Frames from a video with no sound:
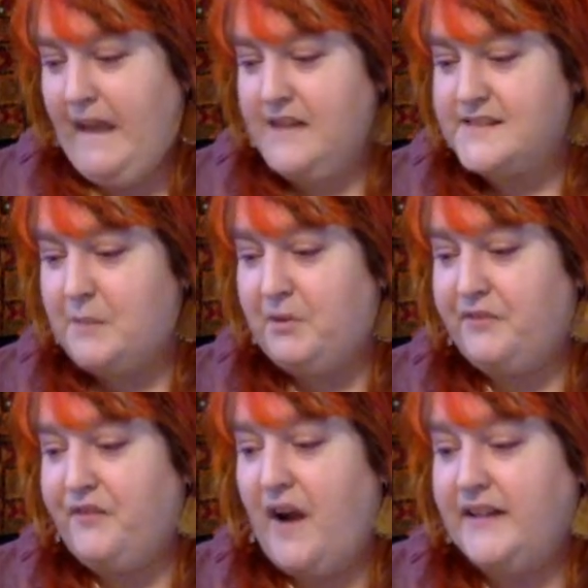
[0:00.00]
Summer
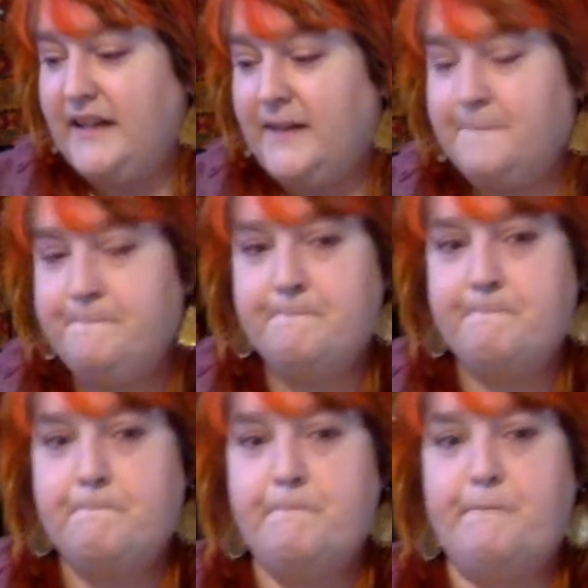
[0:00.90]
finding.
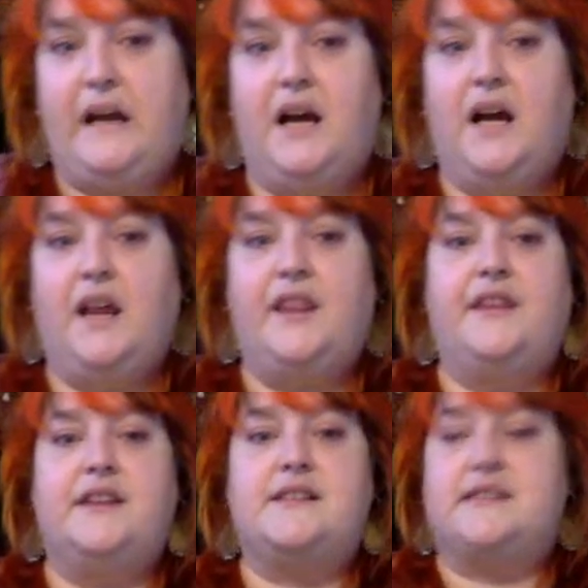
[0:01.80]

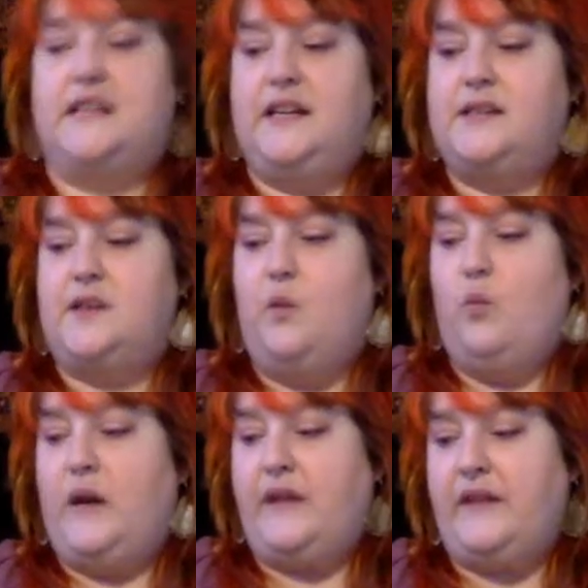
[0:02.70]
This is
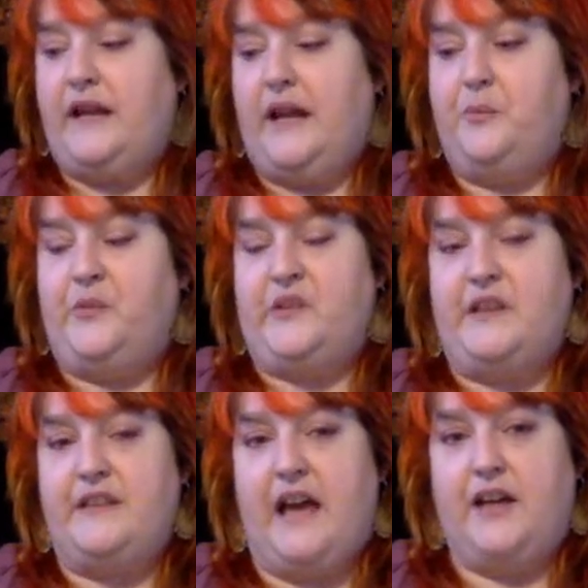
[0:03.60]
one of the names
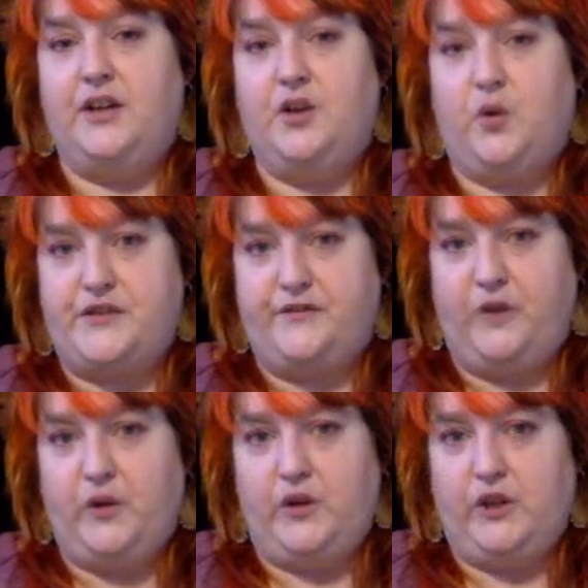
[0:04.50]
that Norse
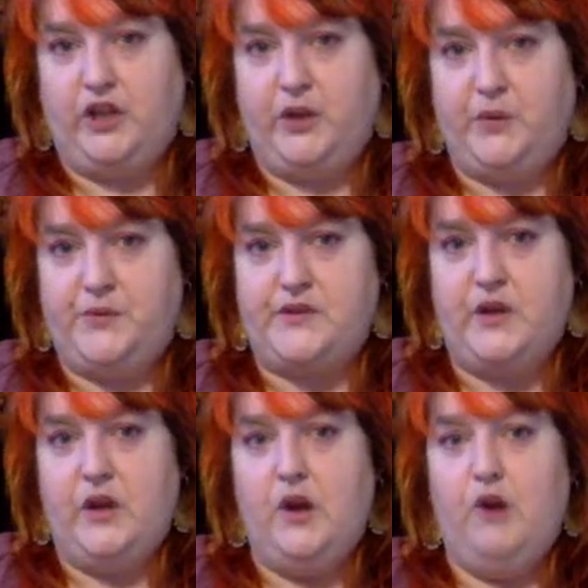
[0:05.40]
folk use
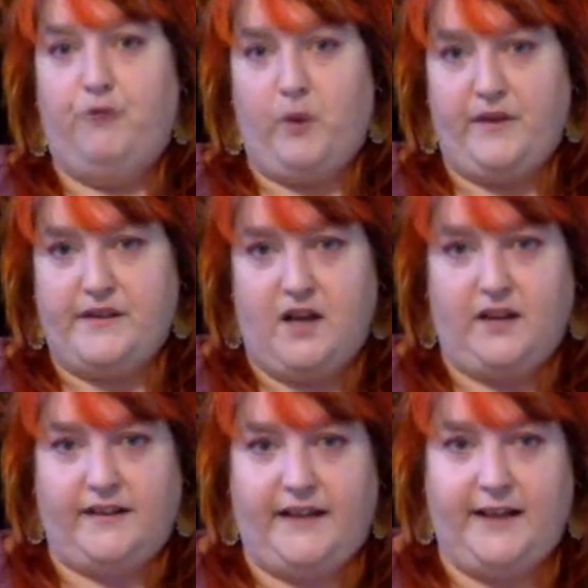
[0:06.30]
for this
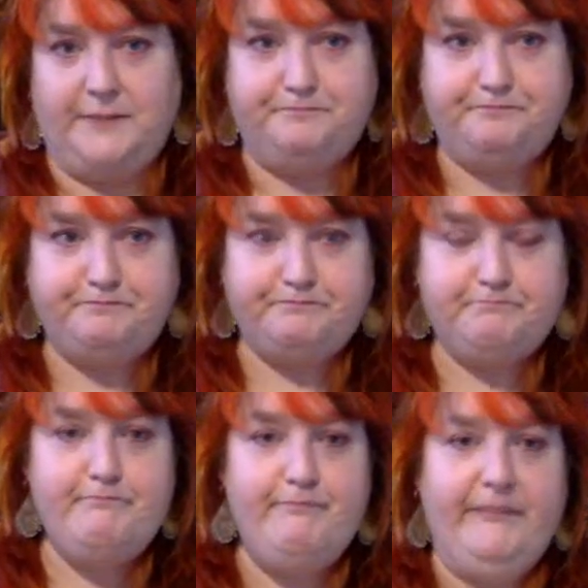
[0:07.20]
holiday.
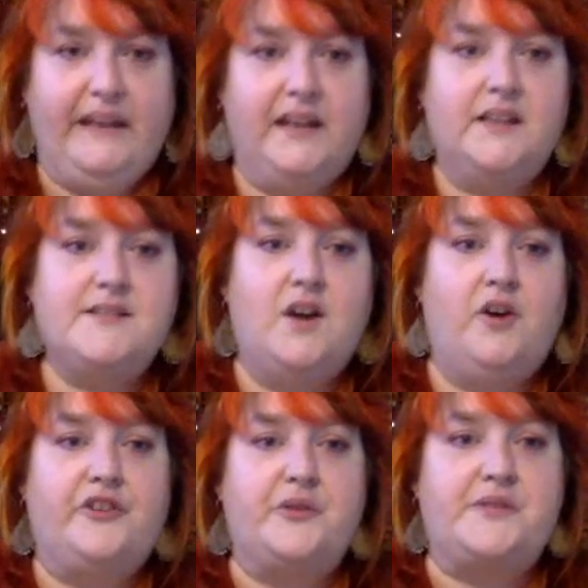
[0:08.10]
It is
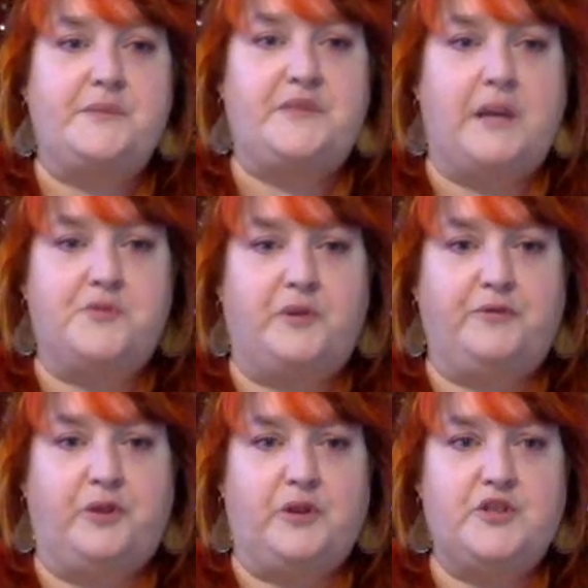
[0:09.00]
also sometimes
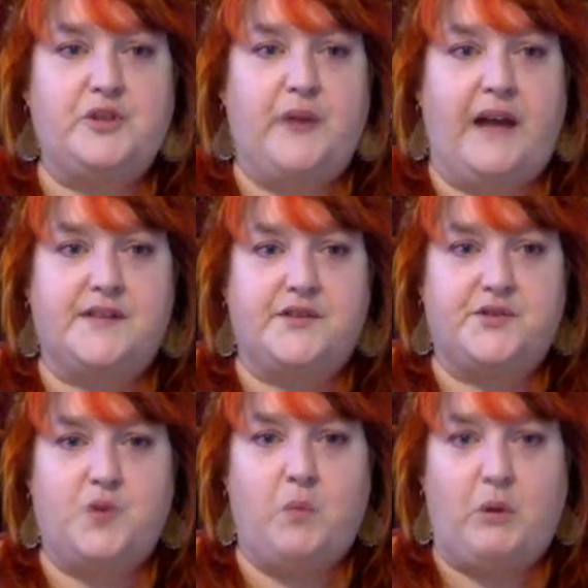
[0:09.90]
referred to as
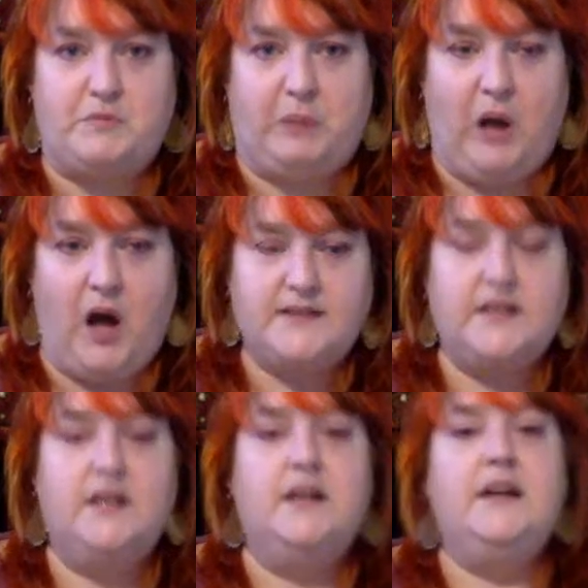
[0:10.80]

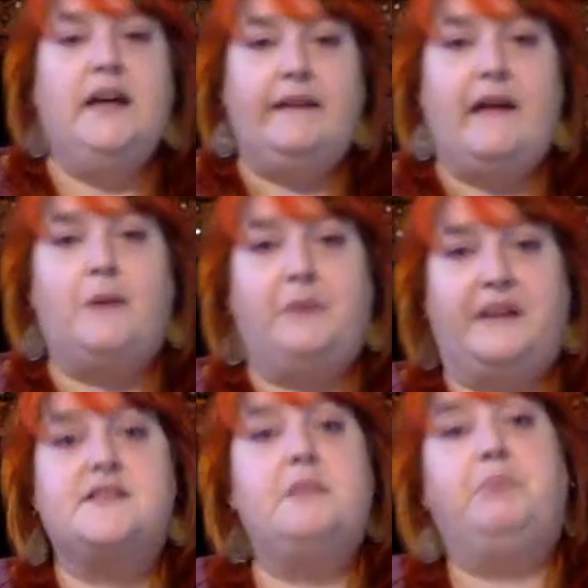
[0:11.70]
Sommersblot, and that
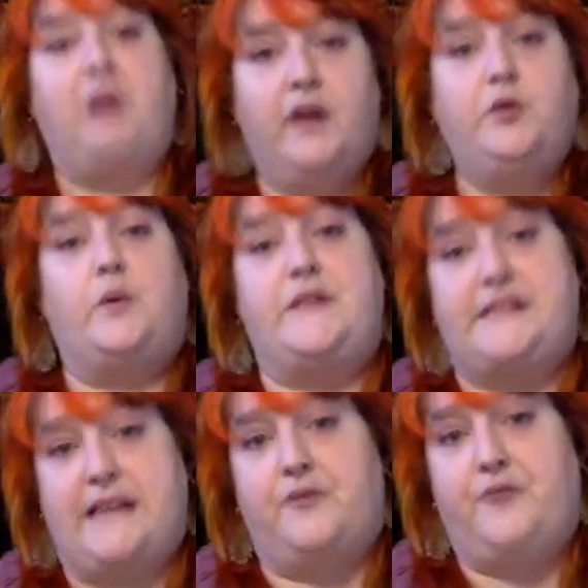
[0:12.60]
means the blood or the
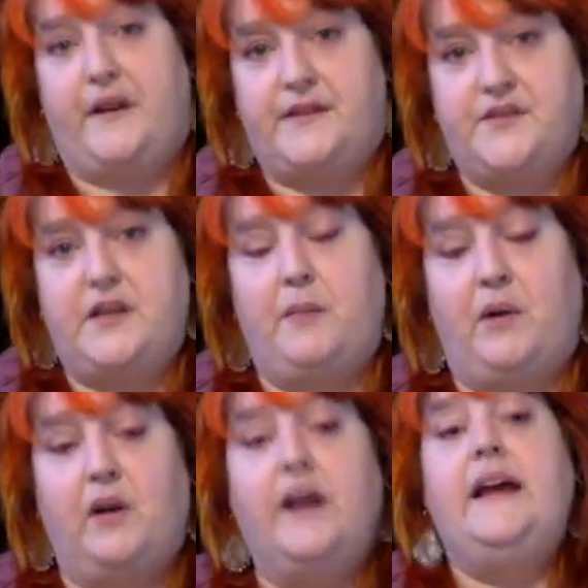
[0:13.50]
sacrifice of
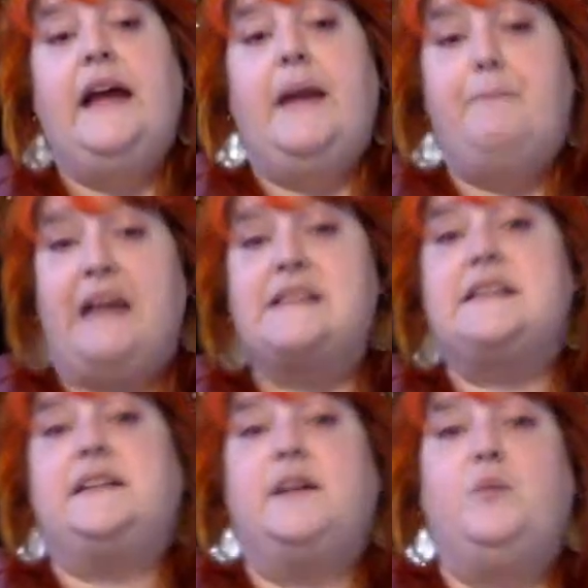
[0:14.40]
summer.
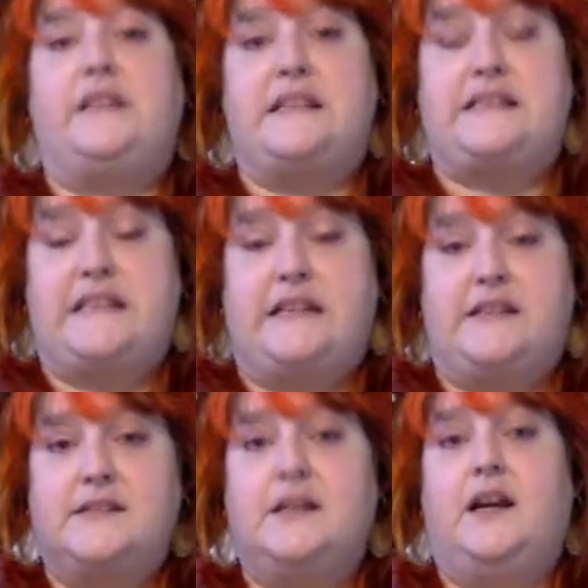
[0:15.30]
Basically what this
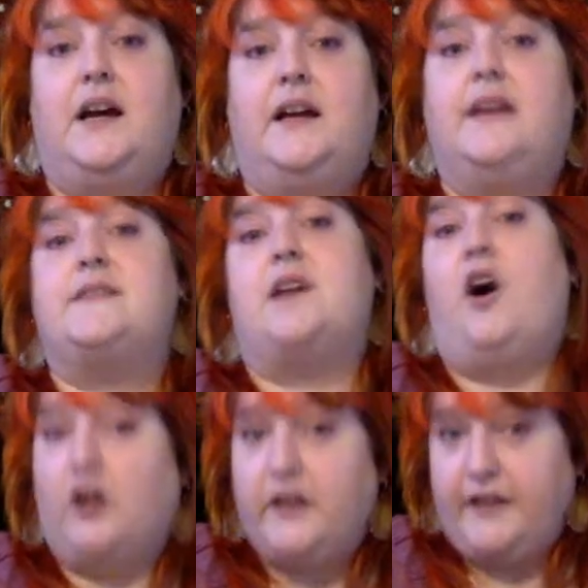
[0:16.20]
is a
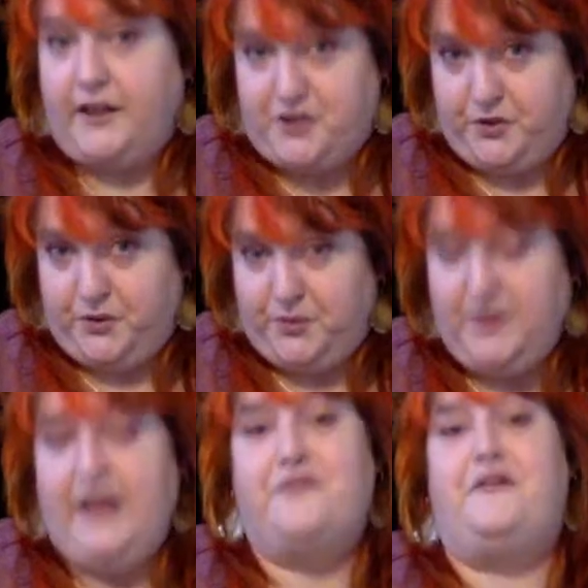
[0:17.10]
hearkening
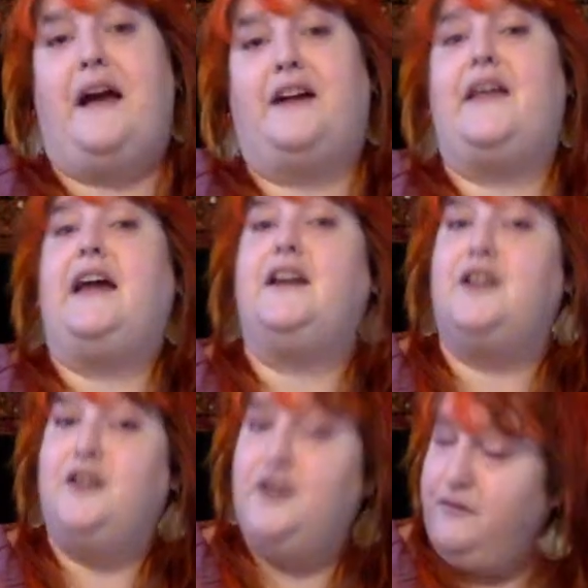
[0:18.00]
to the fact that
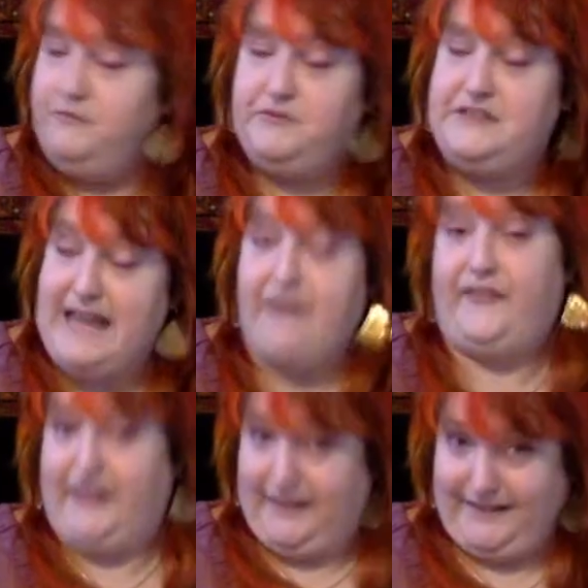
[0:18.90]

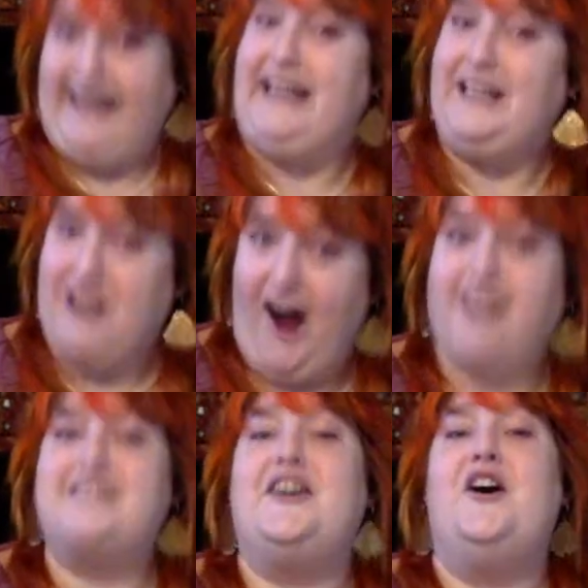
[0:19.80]
definitely
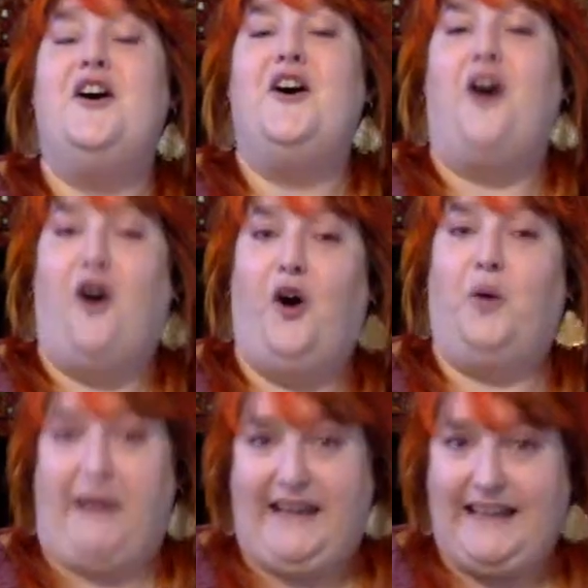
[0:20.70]
not
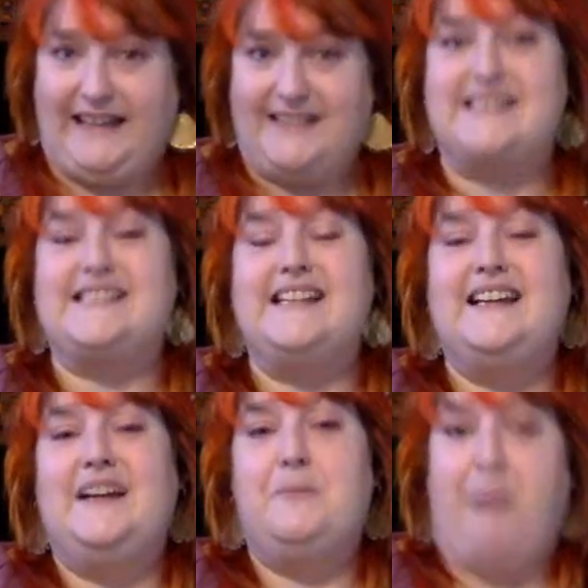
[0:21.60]
all pagans,
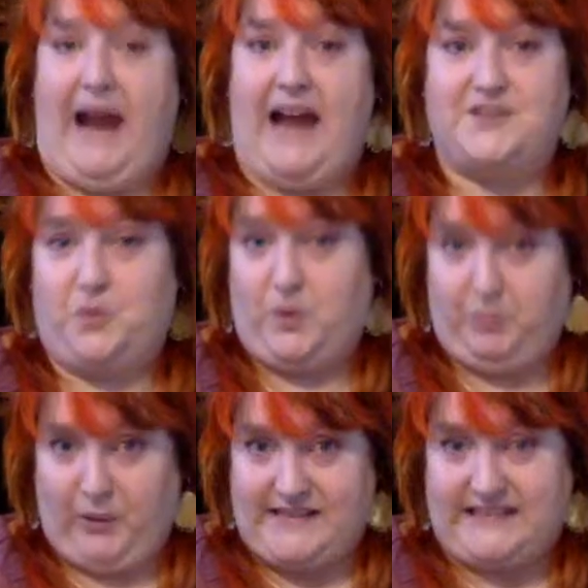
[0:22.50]
past or
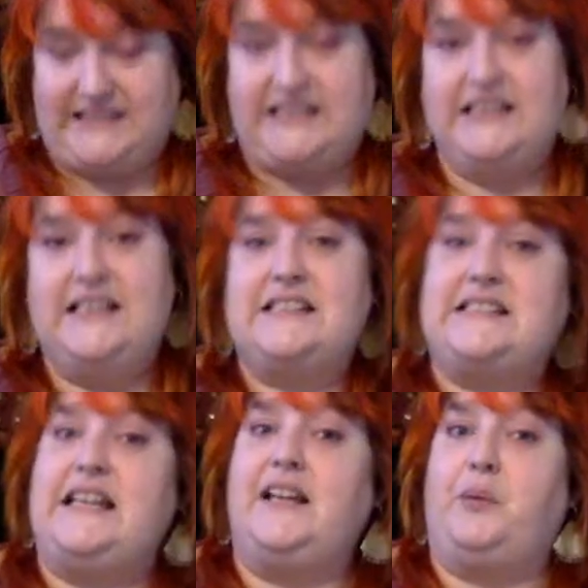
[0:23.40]
present,
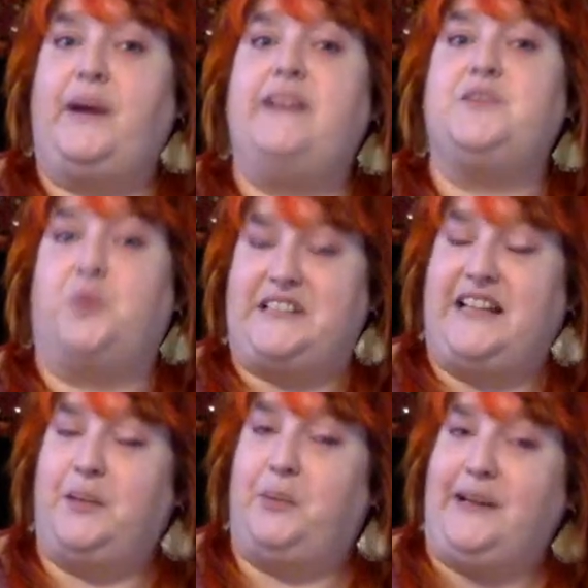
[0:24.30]
celebrate or
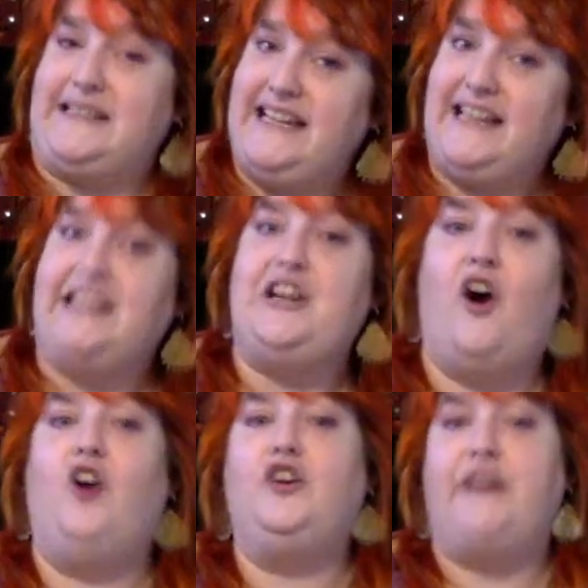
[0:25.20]
celebrated
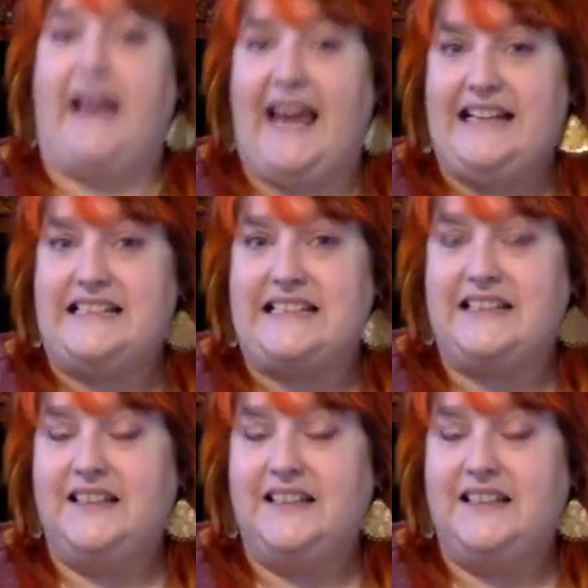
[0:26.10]
all 8